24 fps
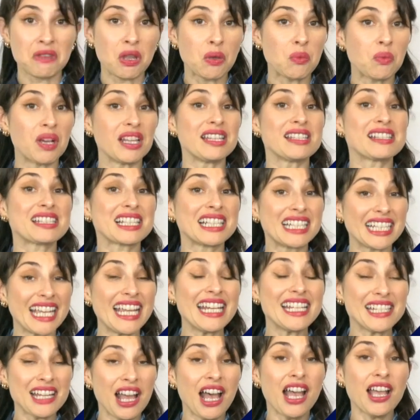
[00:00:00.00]
while as
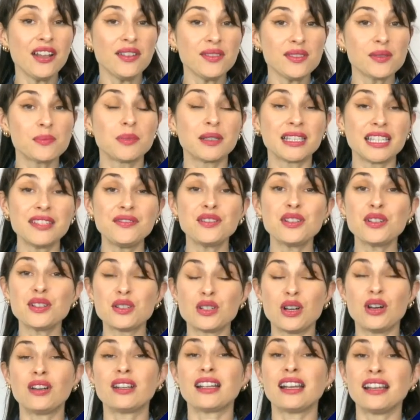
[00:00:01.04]
clay tiles, believe it or
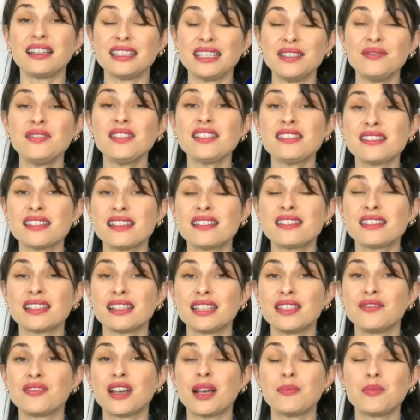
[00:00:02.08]
not, are even said to
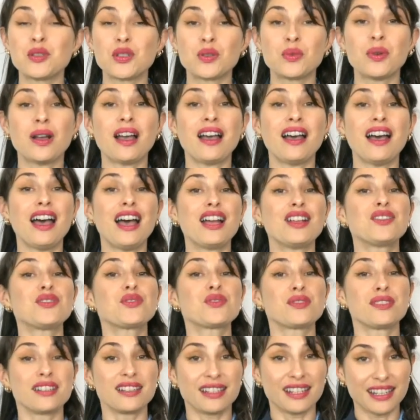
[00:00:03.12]
live up to
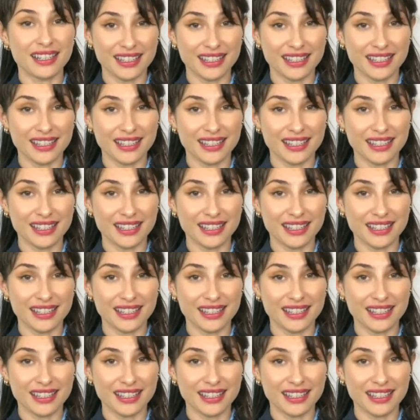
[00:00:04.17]
100